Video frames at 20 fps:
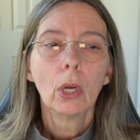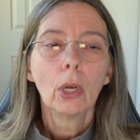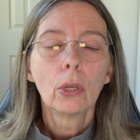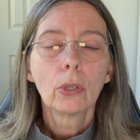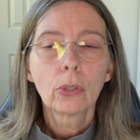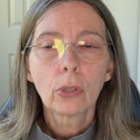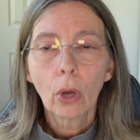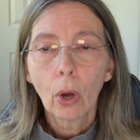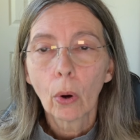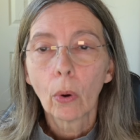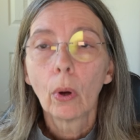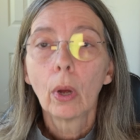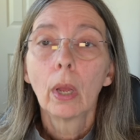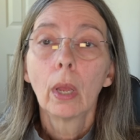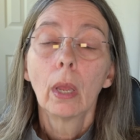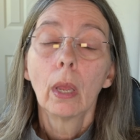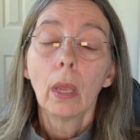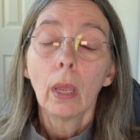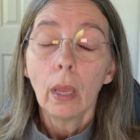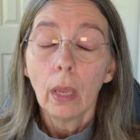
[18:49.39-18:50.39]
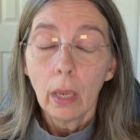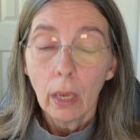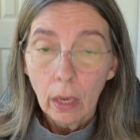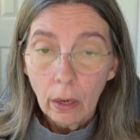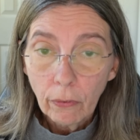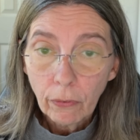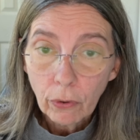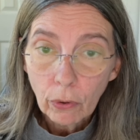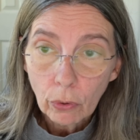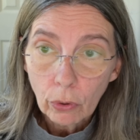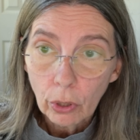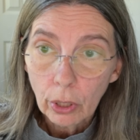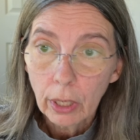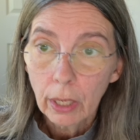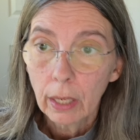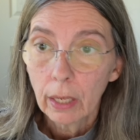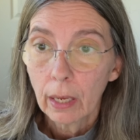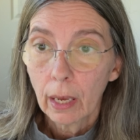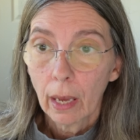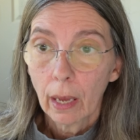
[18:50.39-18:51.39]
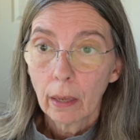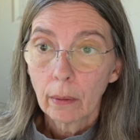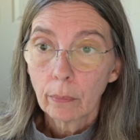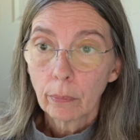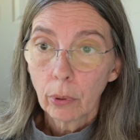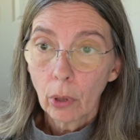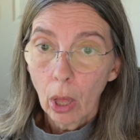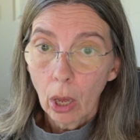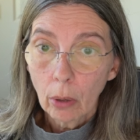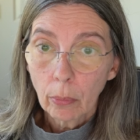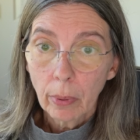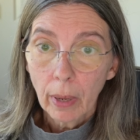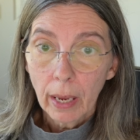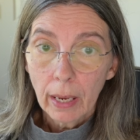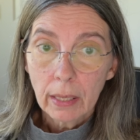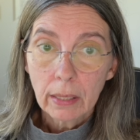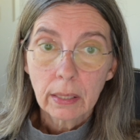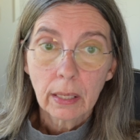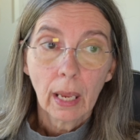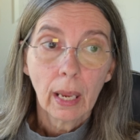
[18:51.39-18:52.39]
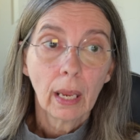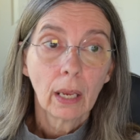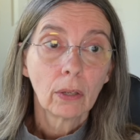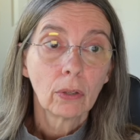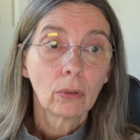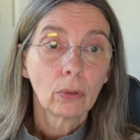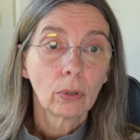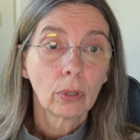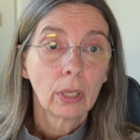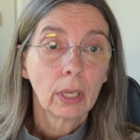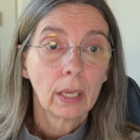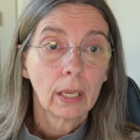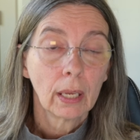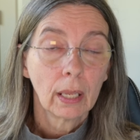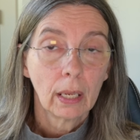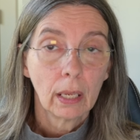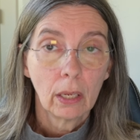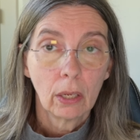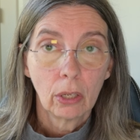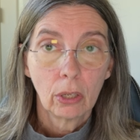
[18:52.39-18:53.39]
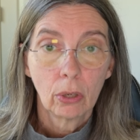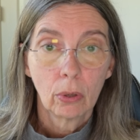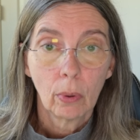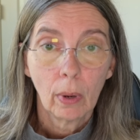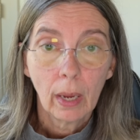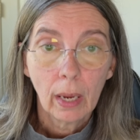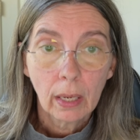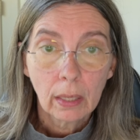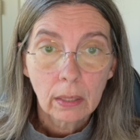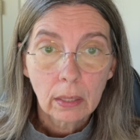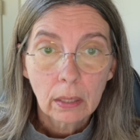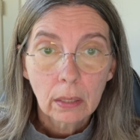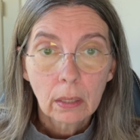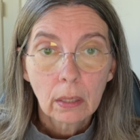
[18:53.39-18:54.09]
So, if you're looking at BlockBase and you're looking at EQ8,